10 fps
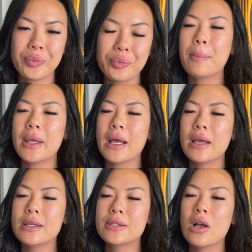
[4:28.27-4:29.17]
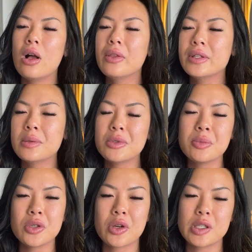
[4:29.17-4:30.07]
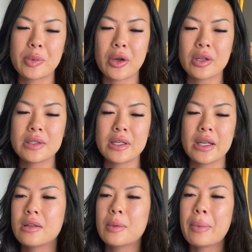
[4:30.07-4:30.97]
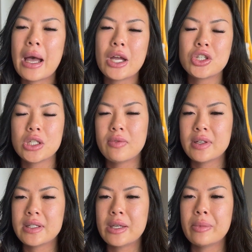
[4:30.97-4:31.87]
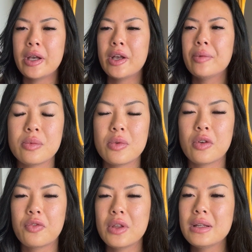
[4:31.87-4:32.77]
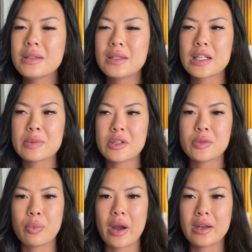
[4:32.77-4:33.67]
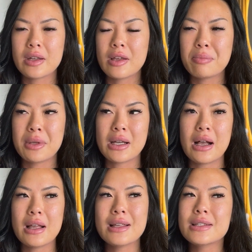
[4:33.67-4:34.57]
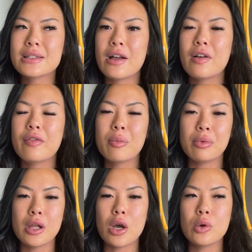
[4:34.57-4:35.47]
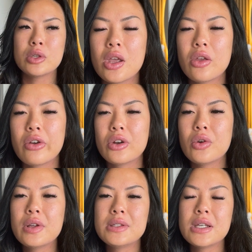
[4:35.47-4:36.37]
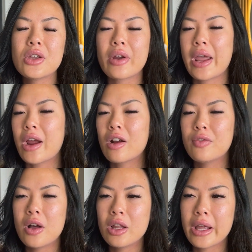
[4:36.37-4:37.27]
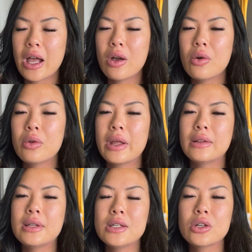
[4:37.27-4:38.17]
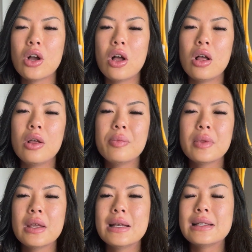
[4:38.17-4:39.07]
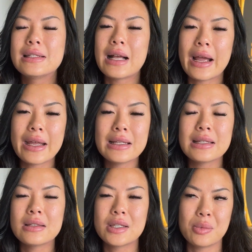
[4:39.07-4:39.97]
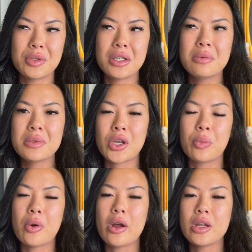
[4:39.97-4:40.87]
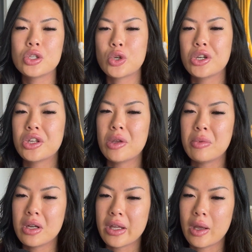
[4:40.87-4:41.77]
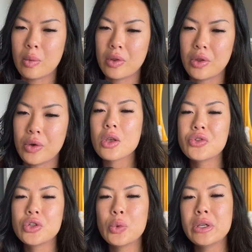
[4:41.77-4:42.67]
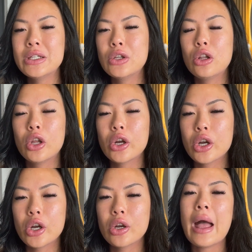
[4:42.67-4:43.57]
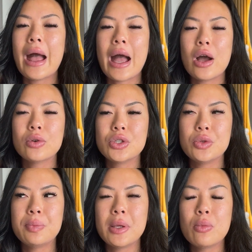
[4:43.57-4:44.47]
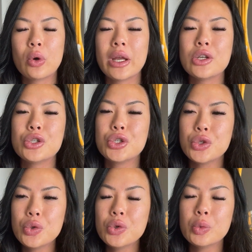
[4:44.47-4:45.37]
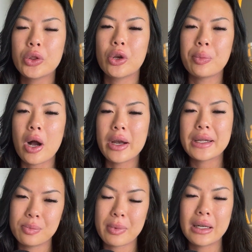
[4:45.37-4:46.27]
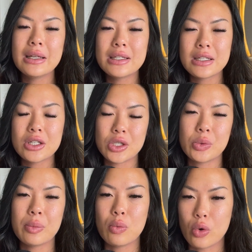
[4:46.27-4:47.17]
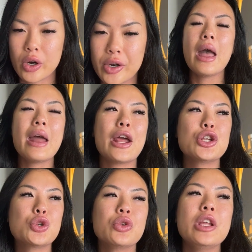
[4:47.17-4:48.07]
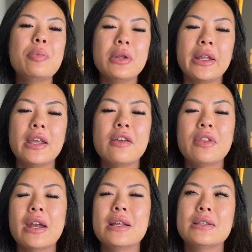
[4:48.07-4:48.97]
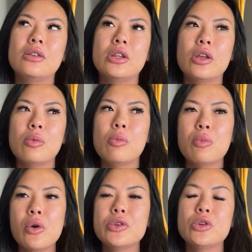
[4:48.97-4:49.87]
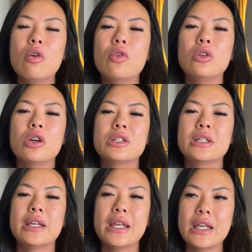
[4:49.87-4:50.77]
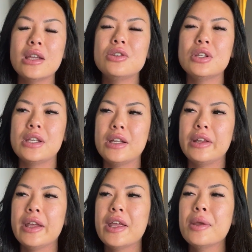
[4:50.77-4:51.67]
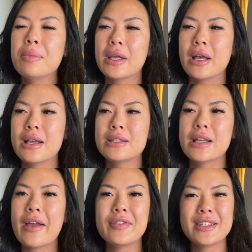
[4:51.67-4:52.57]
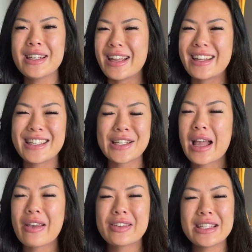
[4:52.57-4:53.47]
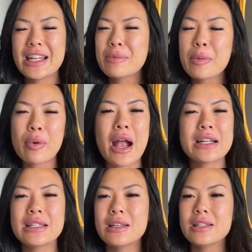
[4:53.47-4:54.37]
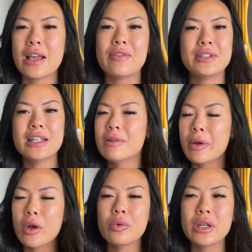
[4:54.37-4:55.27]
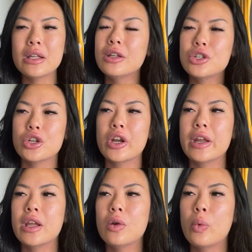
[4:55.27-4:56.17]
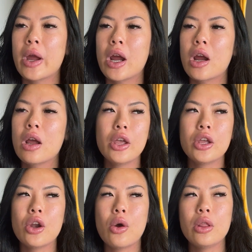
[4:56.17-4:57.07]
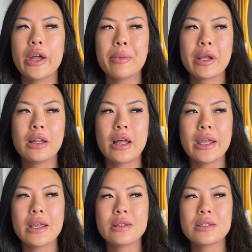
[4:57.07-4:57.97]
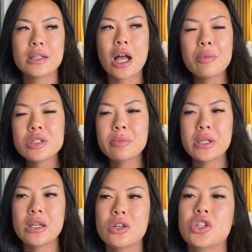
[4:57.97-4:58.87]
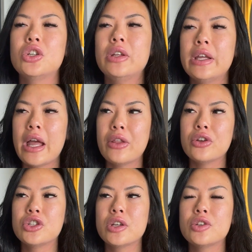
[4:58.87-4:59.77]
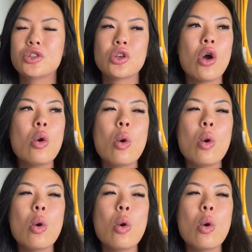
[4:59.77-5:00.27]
Because all the symptoms you're experiencing, the patches of eczema, you're feeling six months pregnant because of the bloat, you're noticing your hair falling out, like these are all signs and symptoms that your body is trying to communicate with you. So we need to learn how to be more in tune with our bodies by listening to it more. And I truly believe that is the most overlooked key to healing, because I've seen it. I've seen it in my practice. I've seen it in my own healing journey where, you know, a lot of my clients come to me initially and they're just so